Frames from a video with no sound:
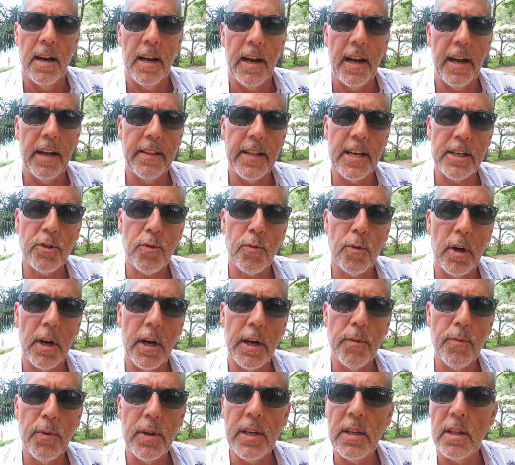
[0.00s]
And that's where I
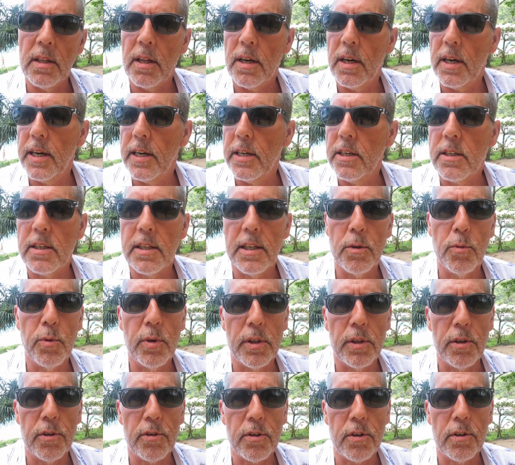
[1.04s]
realized that
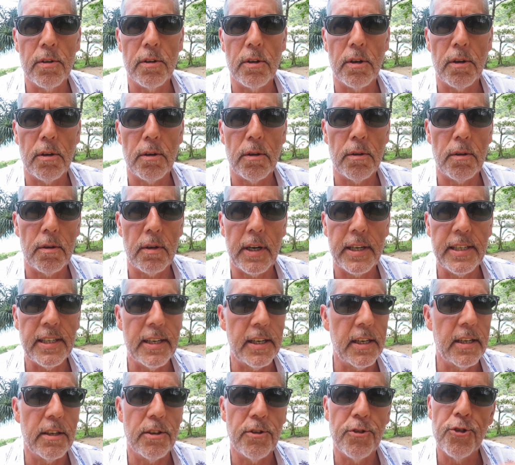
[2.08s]
with this girl, I
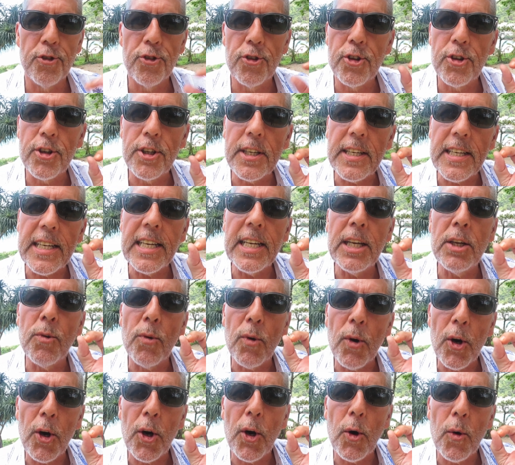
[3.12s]
did
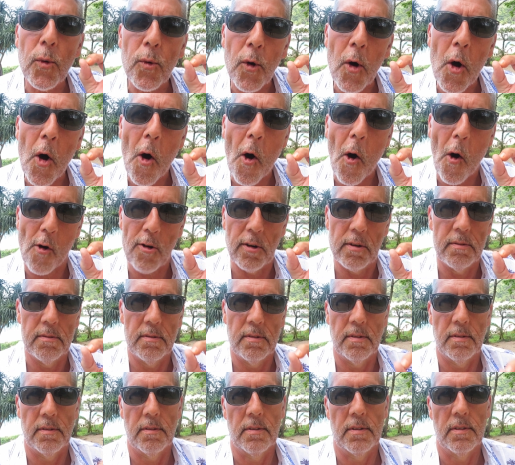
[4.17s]
zero wrong.
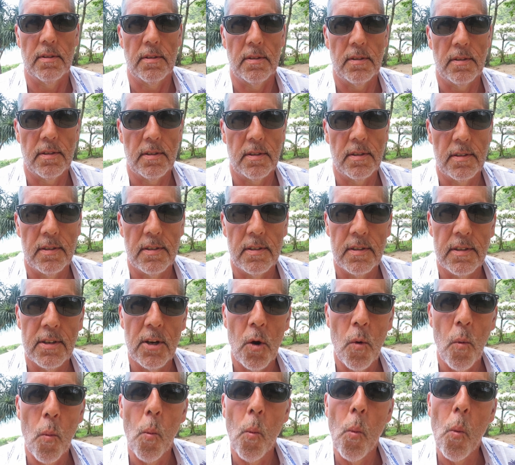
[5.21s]

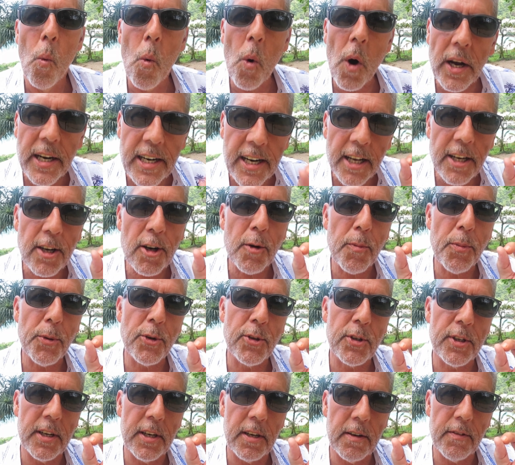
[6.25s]

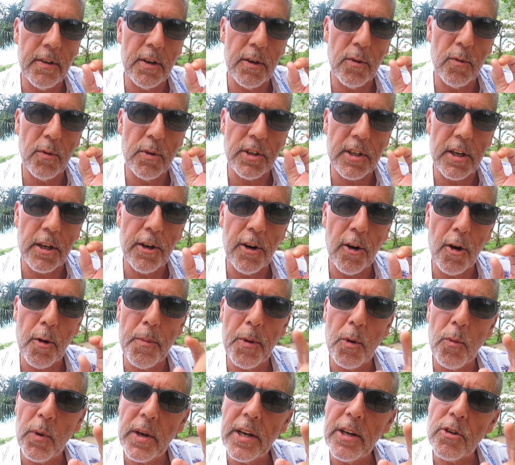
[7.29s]
100% of it was on her.
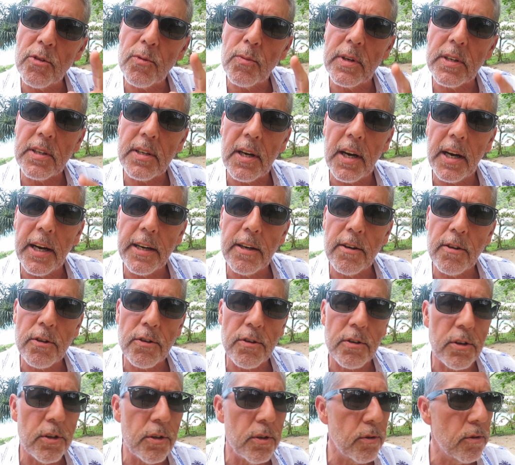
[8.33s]
But here's what Thai
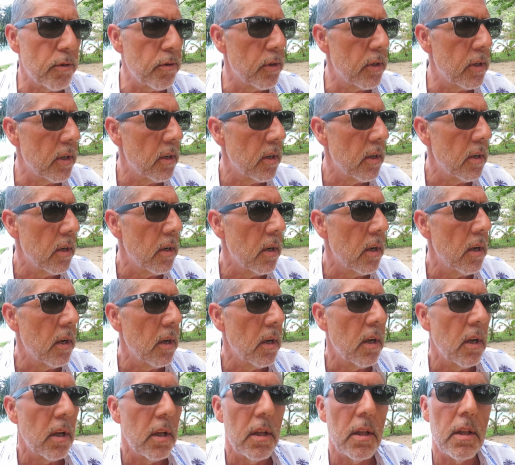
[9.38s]
girls do:
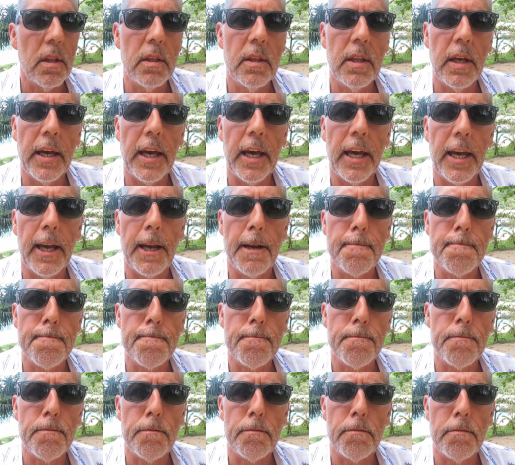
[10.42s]
they
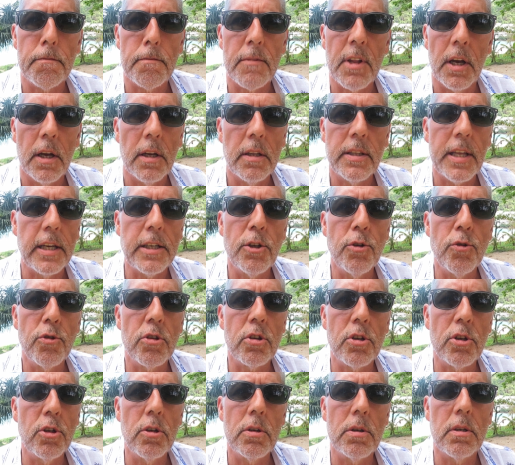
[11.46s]
do
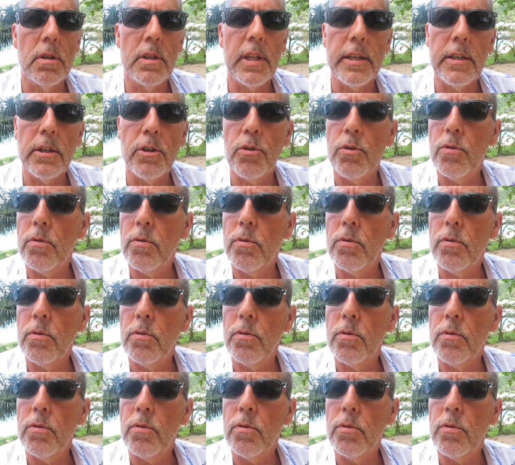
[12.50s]
stupid